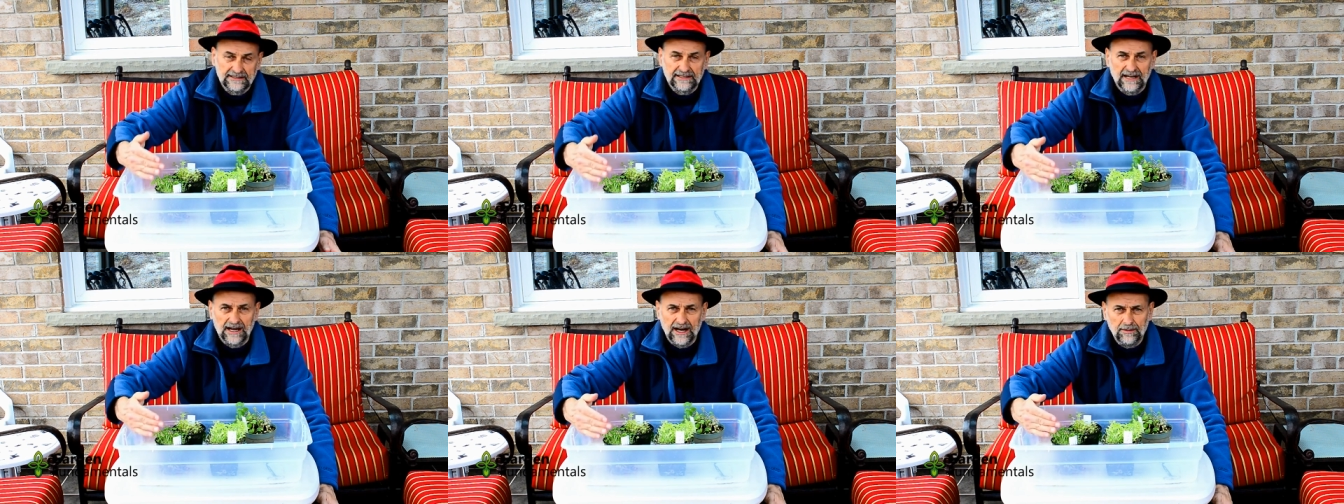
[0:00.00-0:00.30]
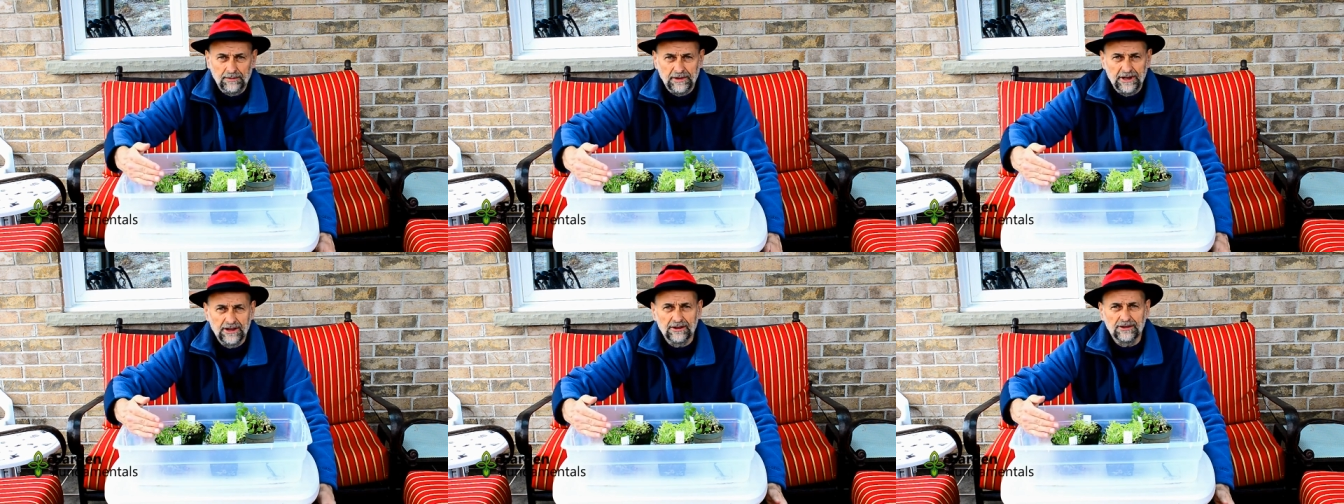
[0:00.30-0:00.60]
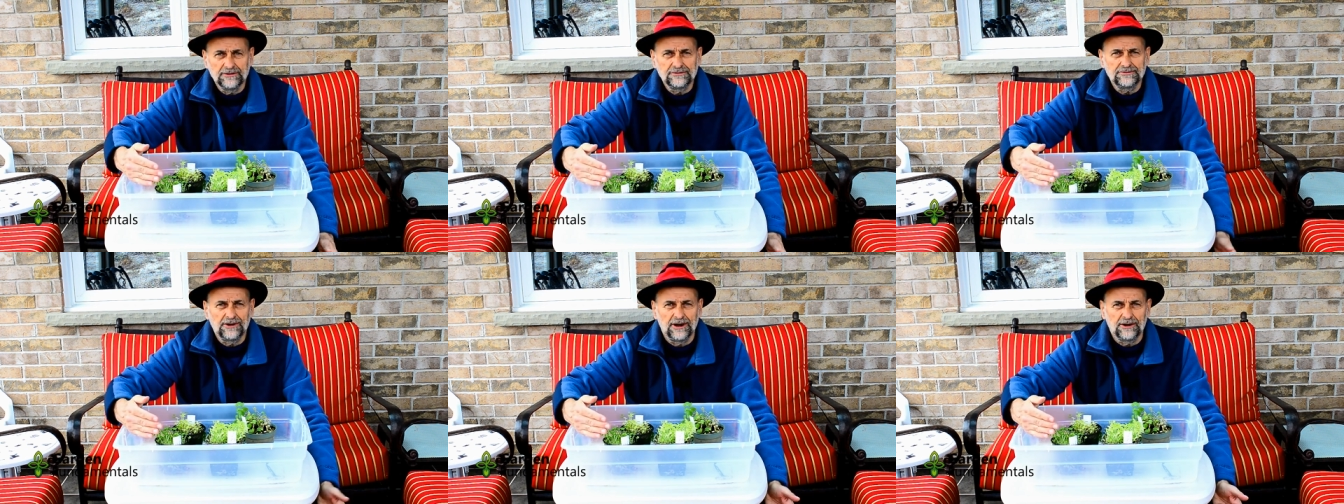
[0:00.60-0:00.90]
How many of
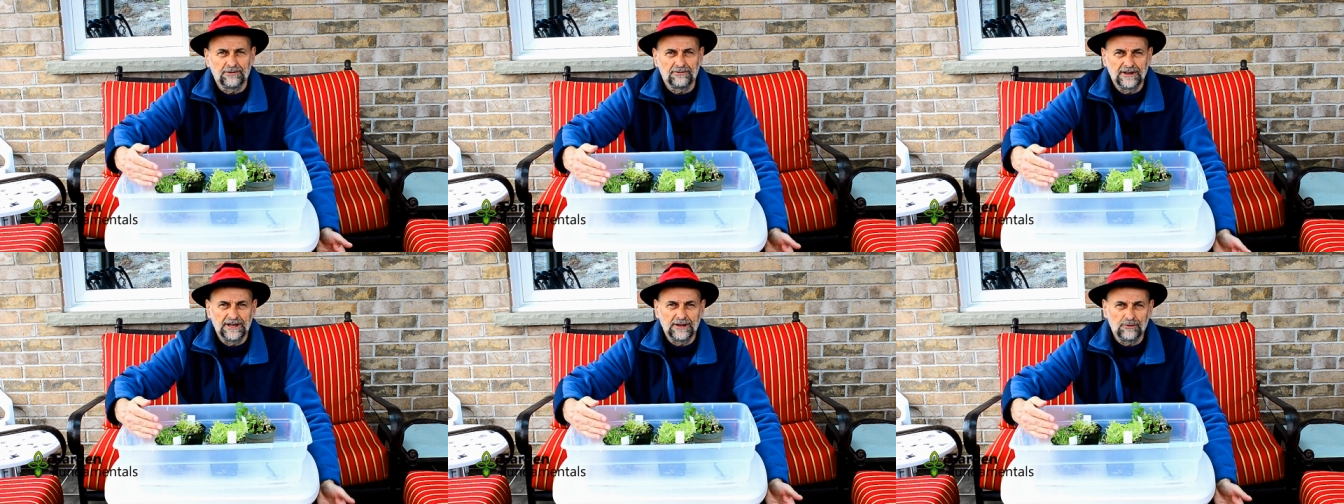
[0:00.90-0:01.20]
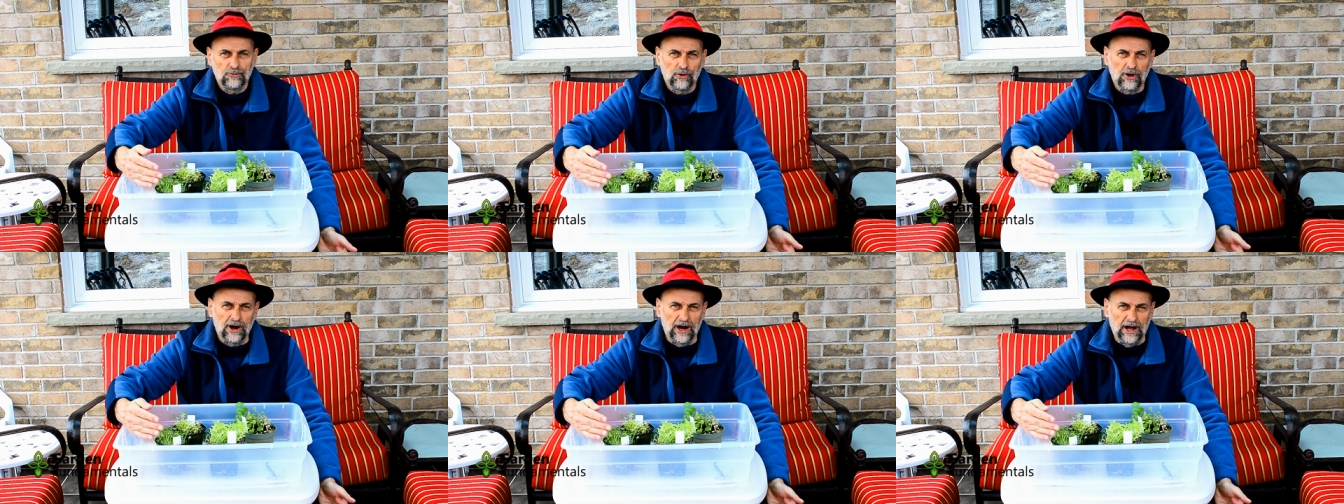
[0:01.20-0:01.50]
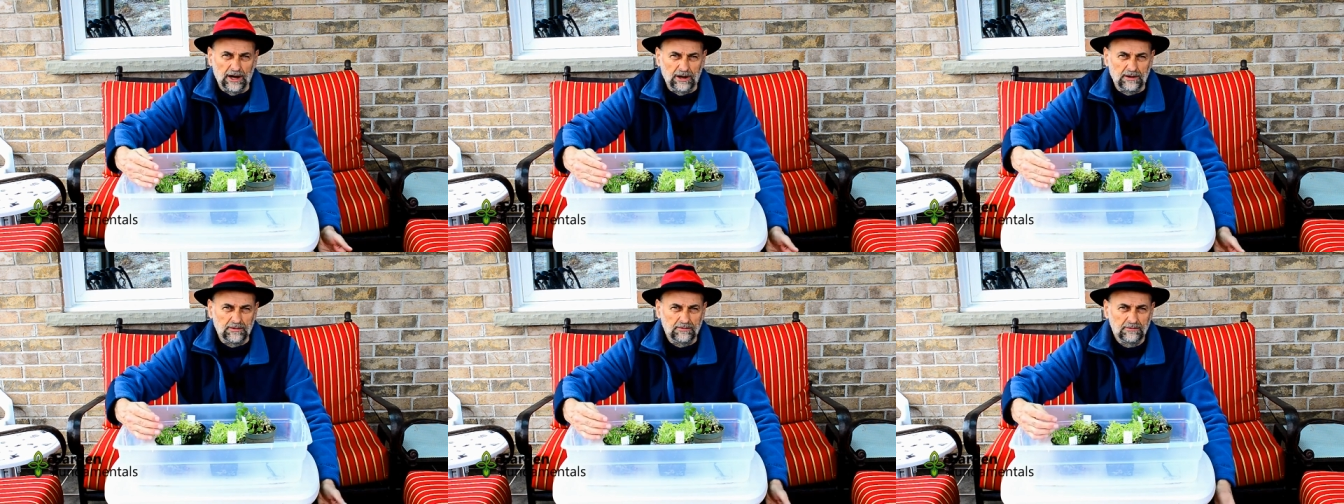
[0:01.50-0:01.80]
those do I really
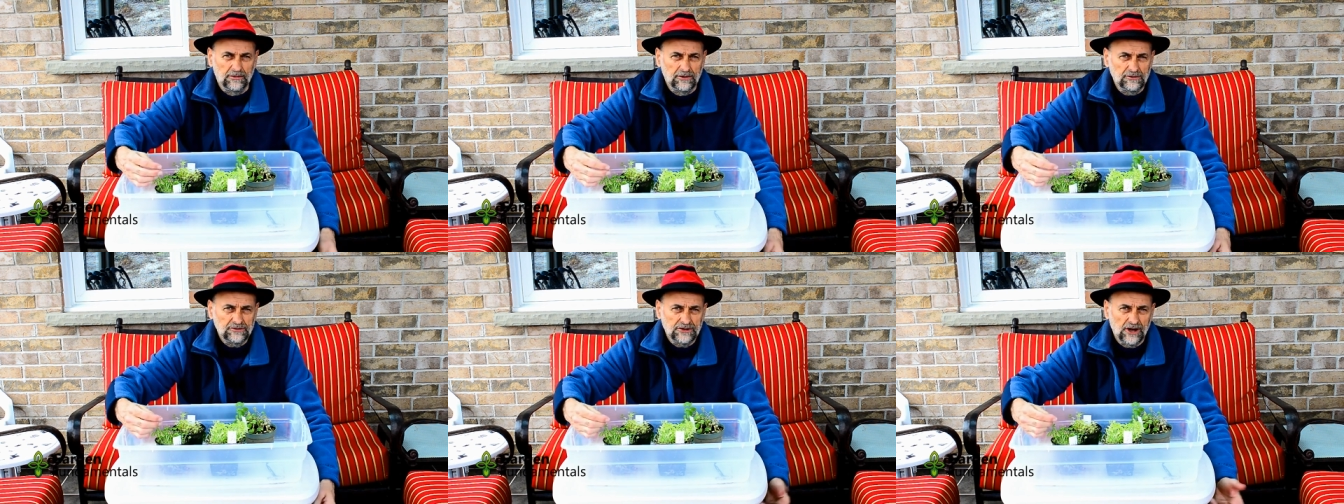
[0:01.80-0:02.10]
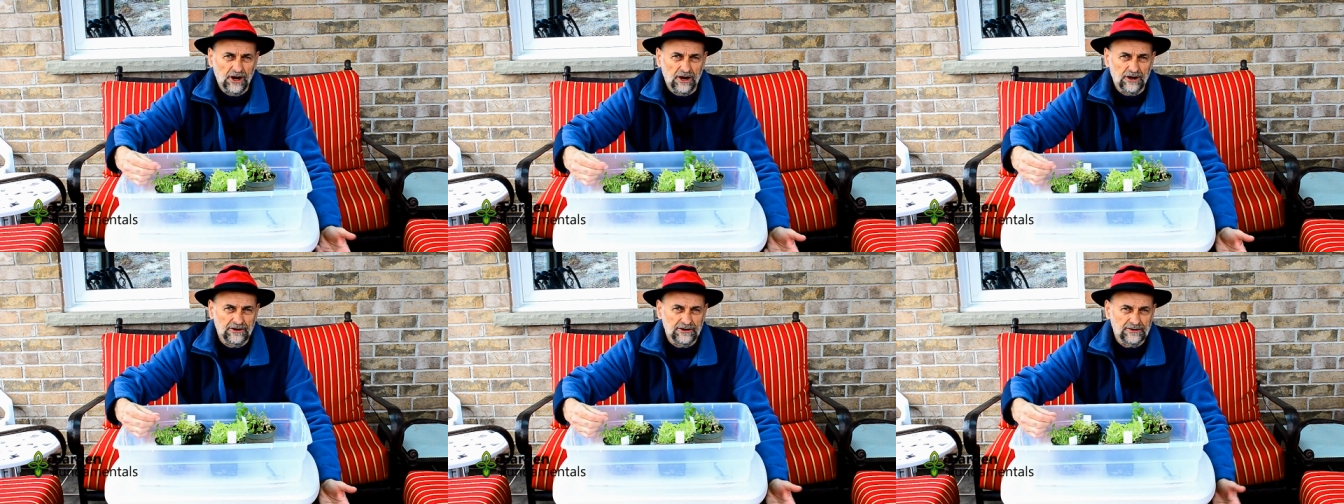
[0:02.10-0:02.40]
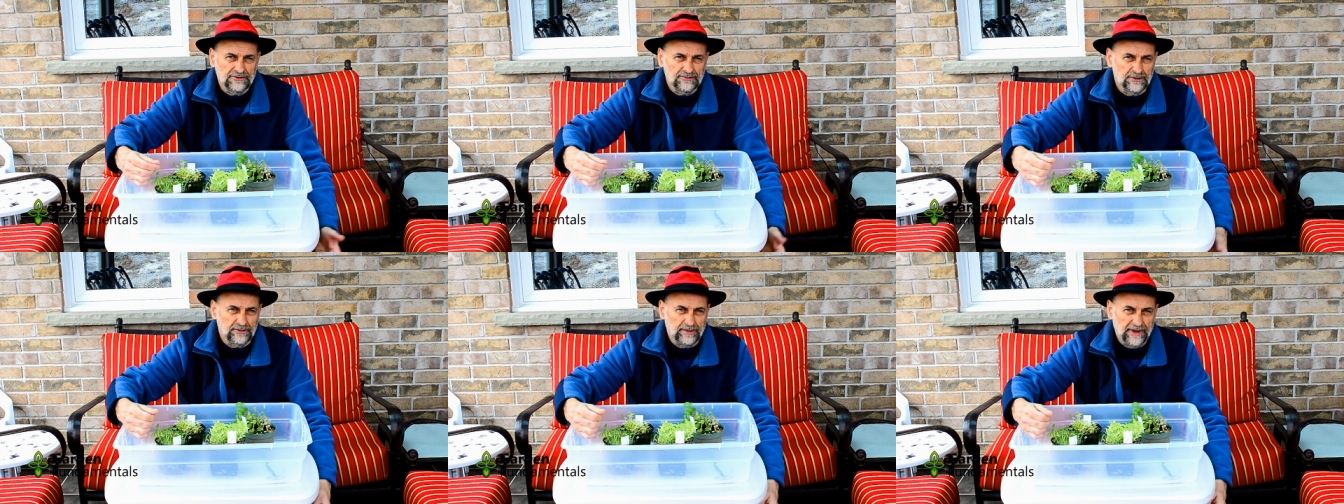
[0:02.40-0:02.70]
want? Most
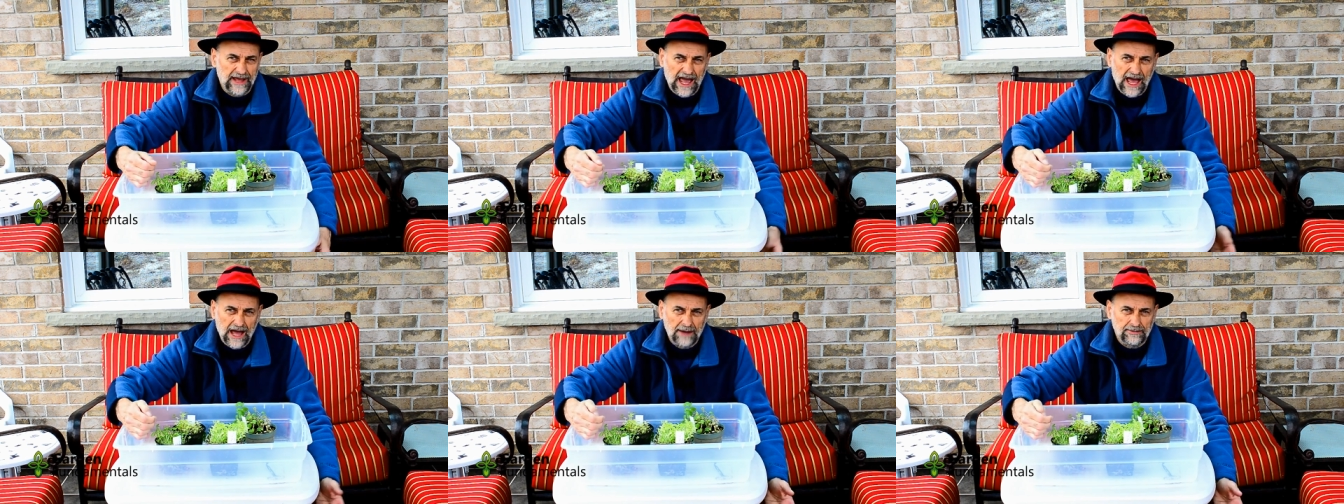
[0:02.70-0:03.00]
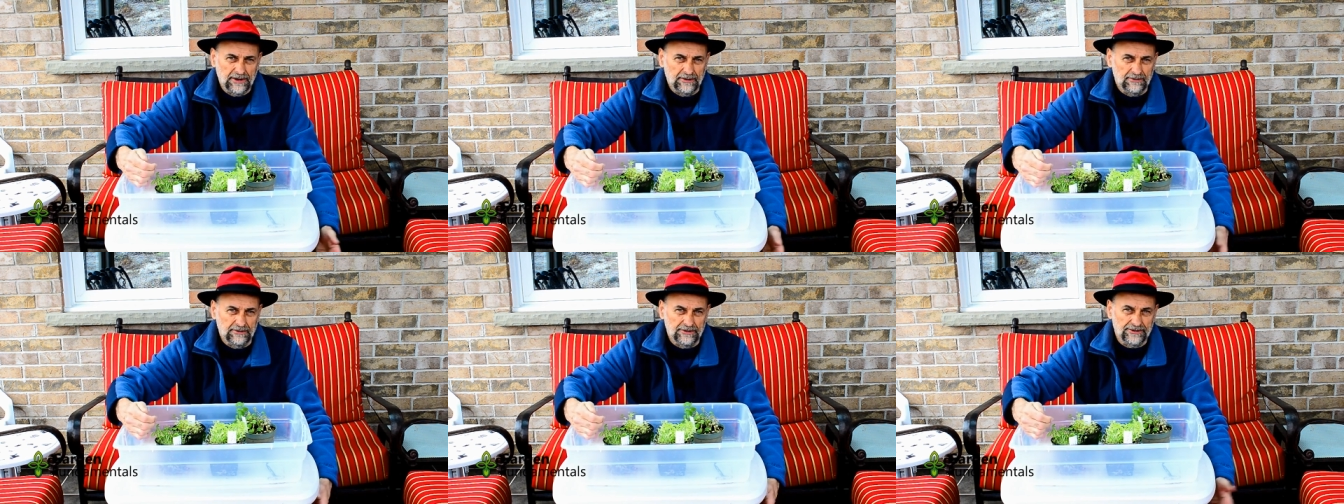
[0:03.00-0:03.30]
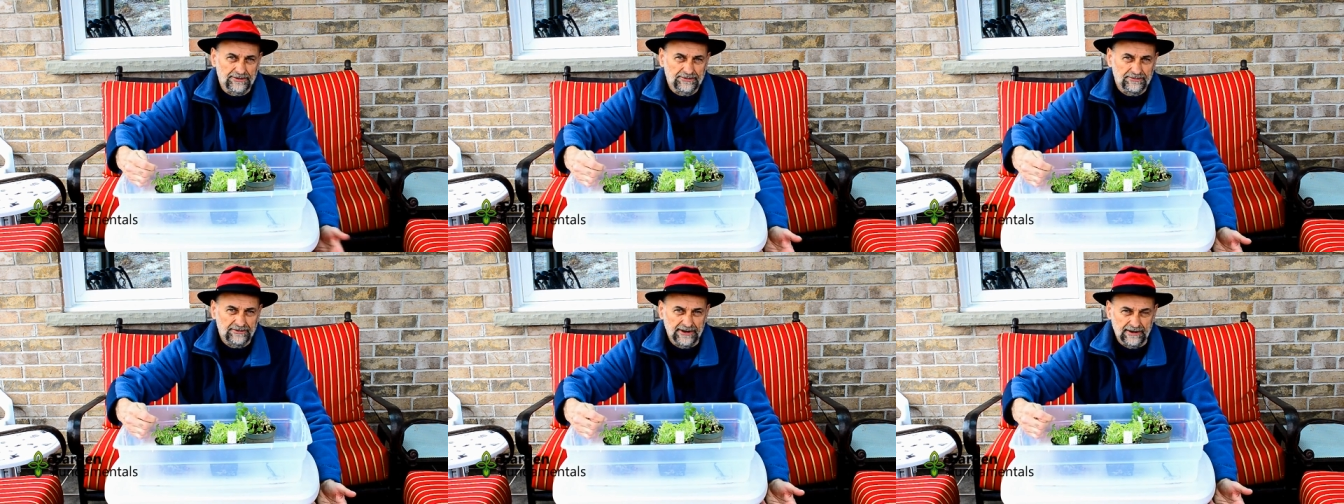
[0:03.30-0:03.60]
gardeners would be happy
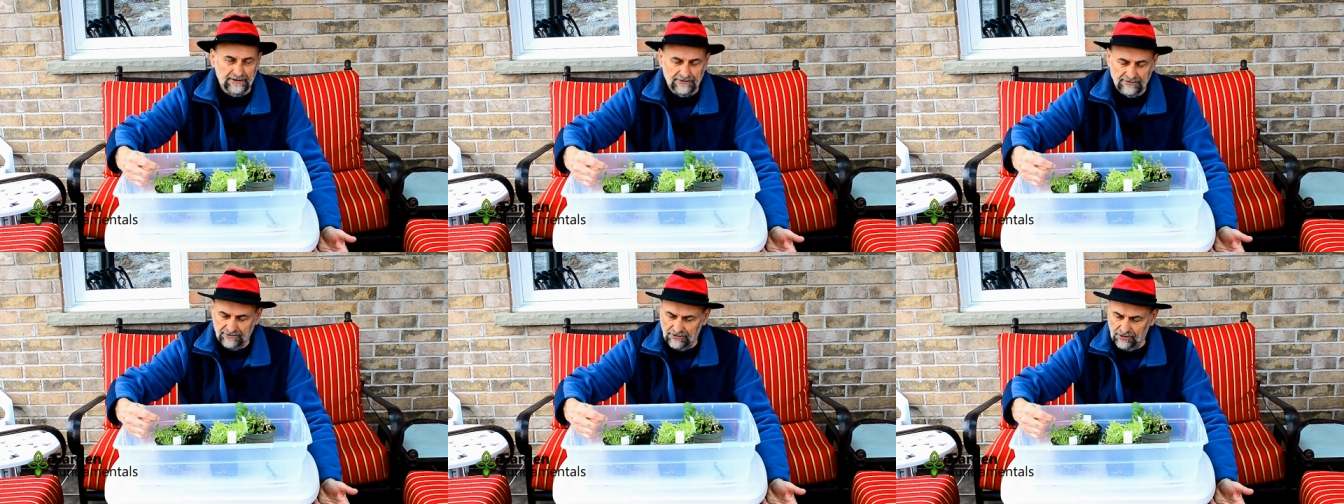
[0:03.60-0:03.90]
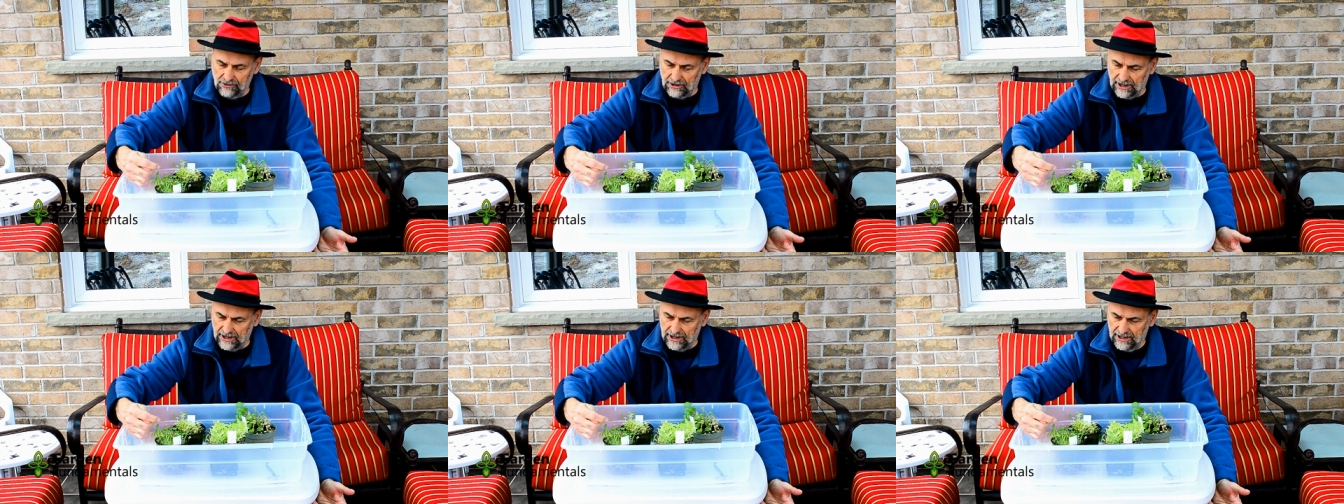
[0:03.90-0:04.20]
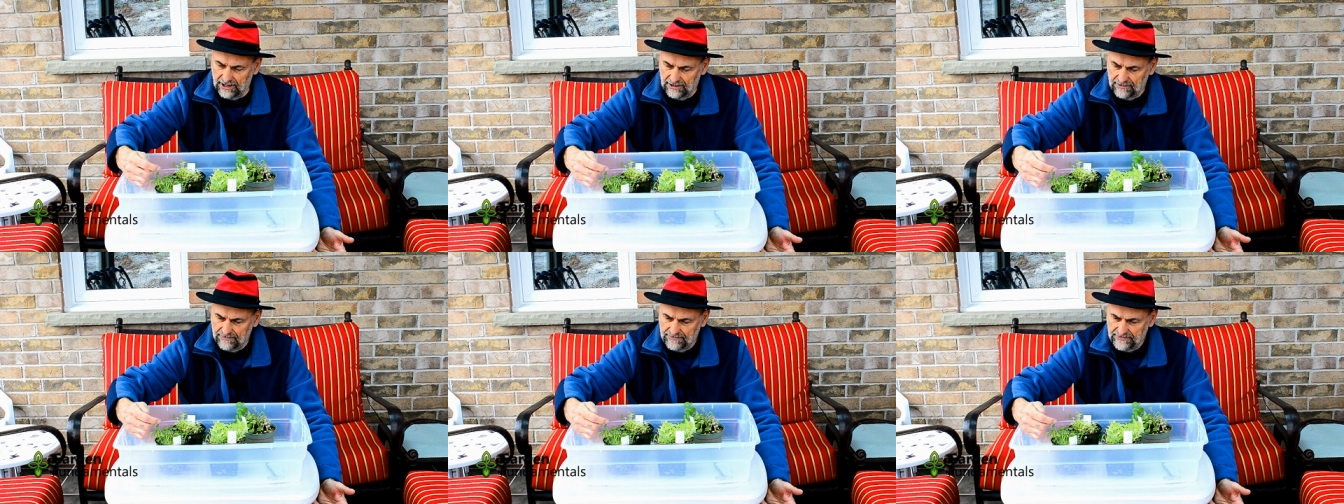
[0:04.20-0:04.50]
with three or four.